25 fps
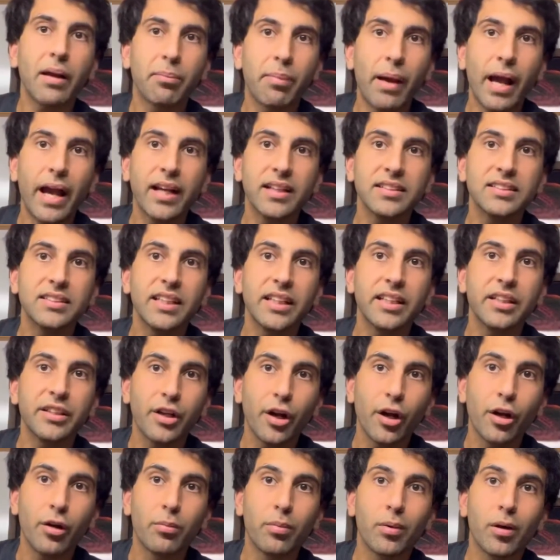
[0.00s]
Pakistan
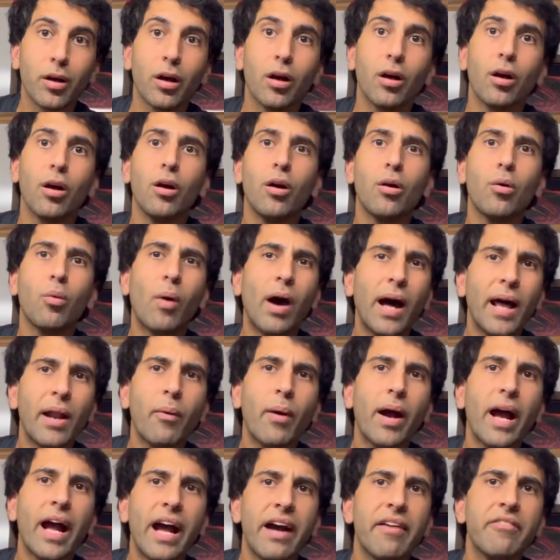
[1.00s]
cobra. Why do
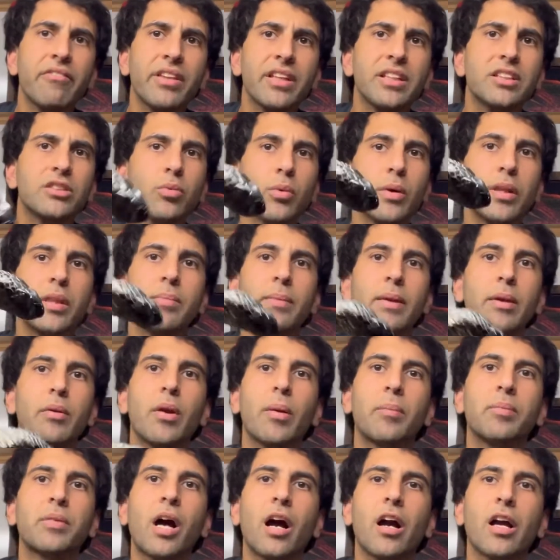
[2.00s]
I have this with me when
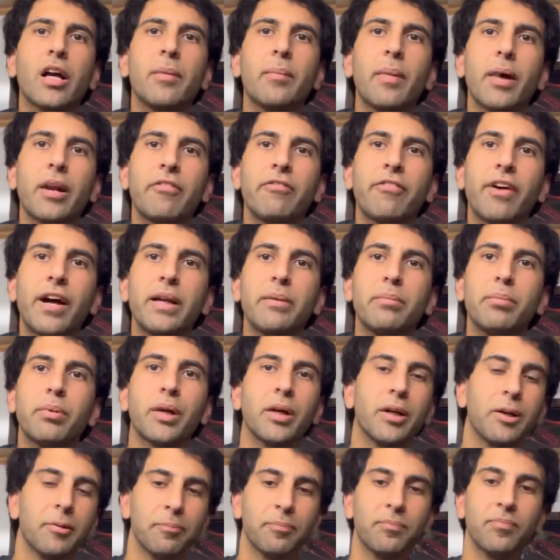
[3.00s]
I'm talking about a
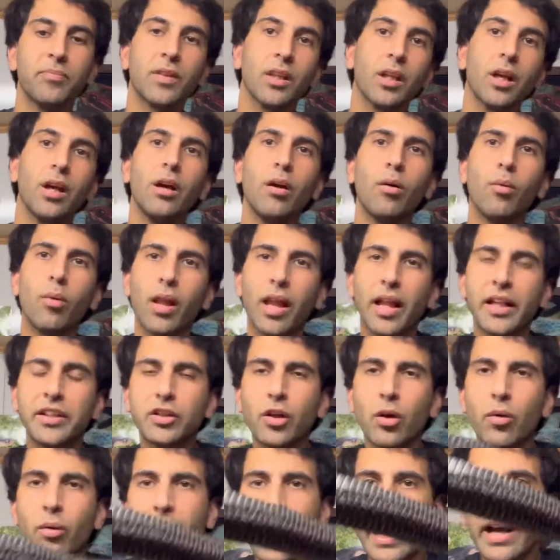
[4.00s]
viper? Well, I
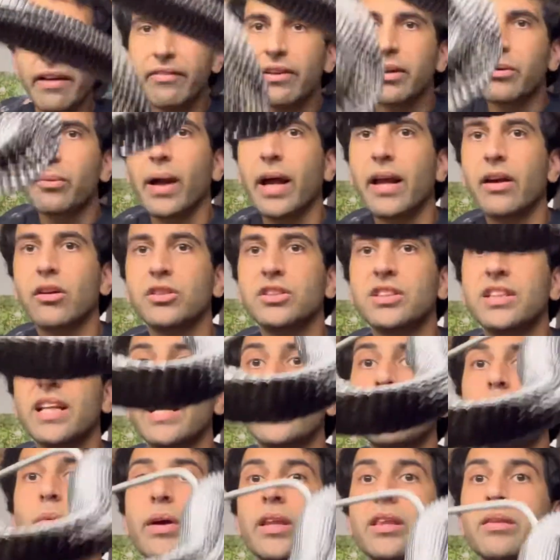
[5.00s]
don't have a
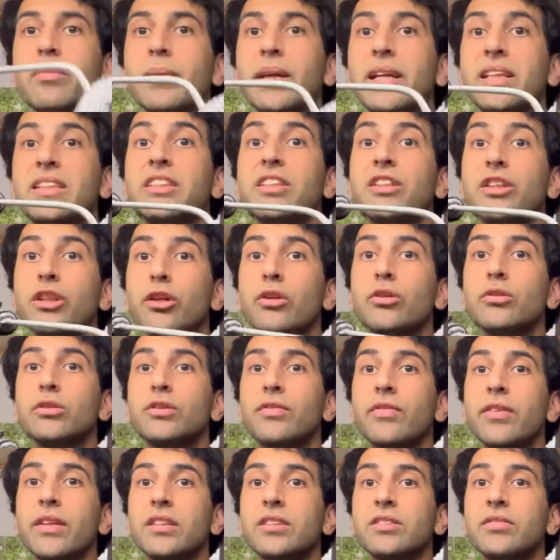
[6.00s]
rattlesnake with me to use
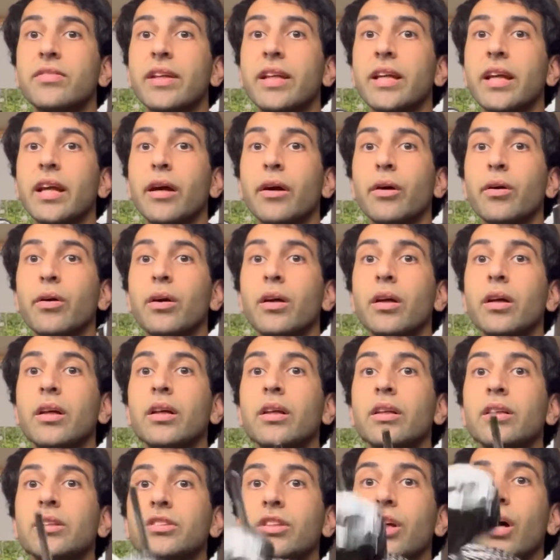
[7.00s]
for this video,
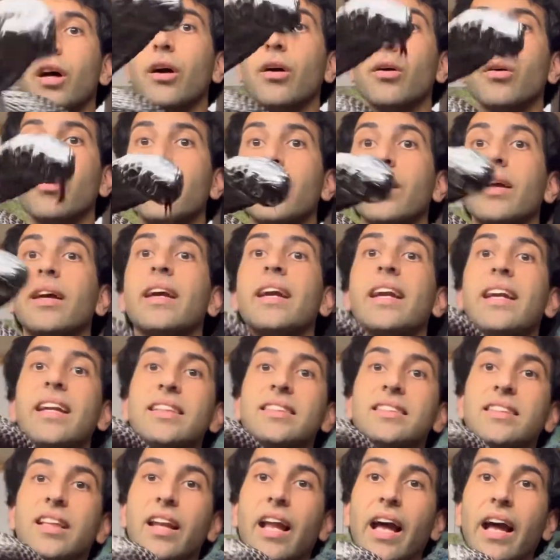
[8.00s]
so
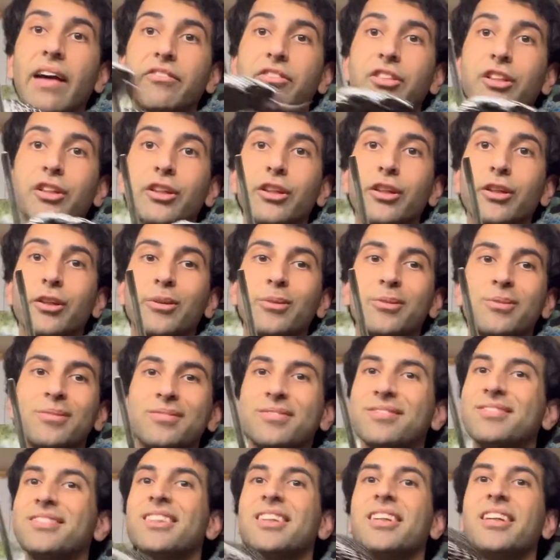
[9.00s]
he's going to have to do.
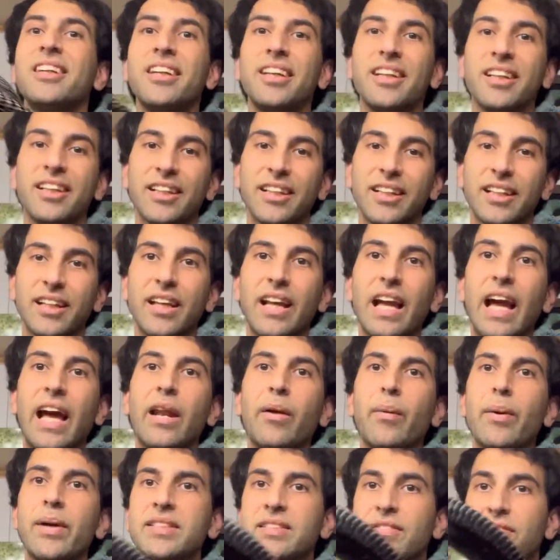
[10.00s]

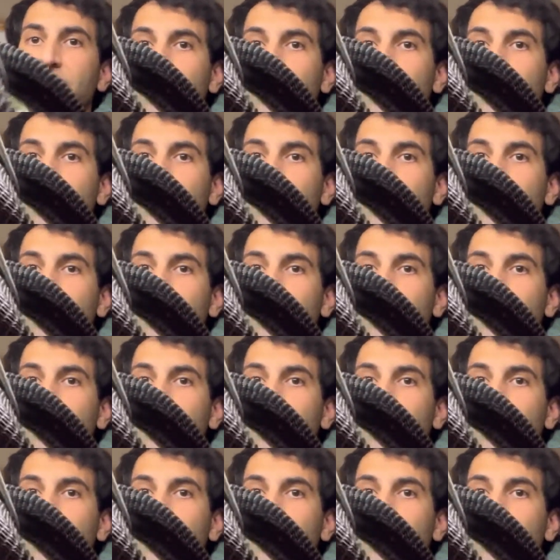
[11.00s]
Anyways, if you're